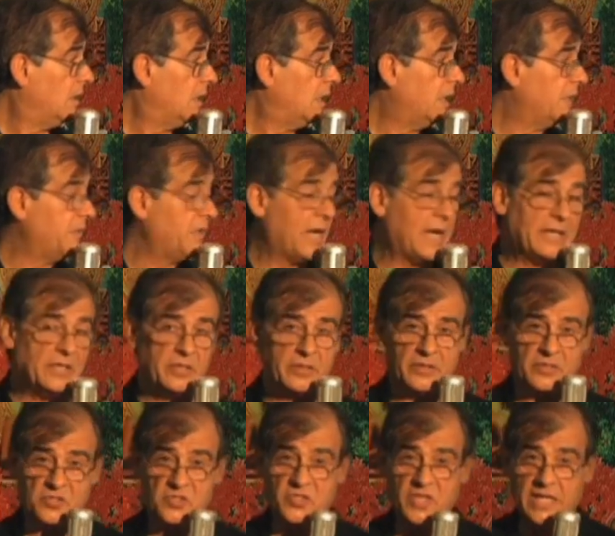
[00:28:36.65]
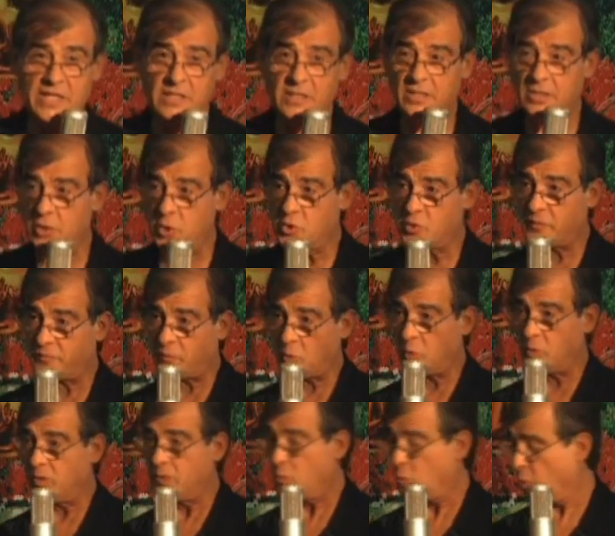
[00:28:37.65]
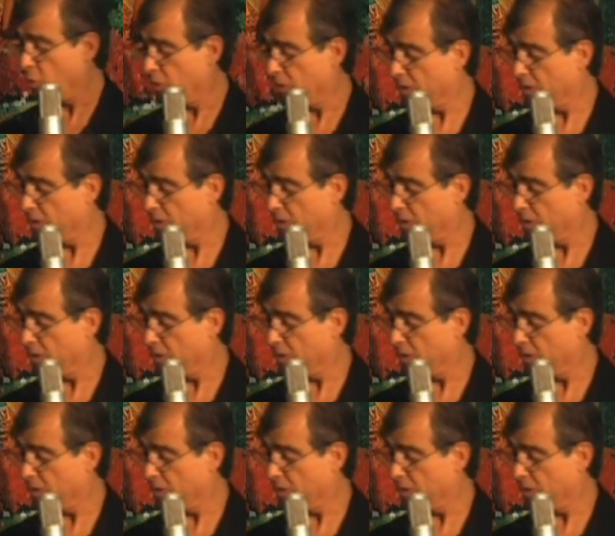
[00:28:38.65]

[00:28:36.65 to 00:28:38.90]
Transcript: The idea that Satan and Lucifer were